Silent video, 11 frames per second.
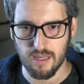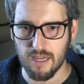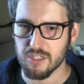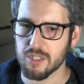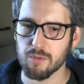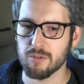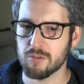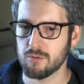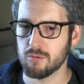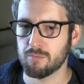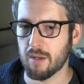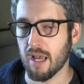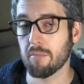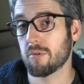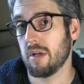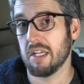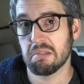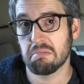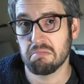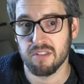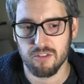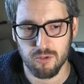Actually, we could do pub upgrade
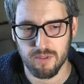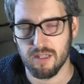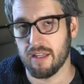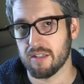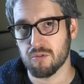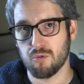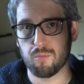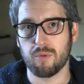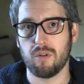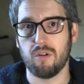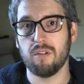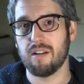to be like super,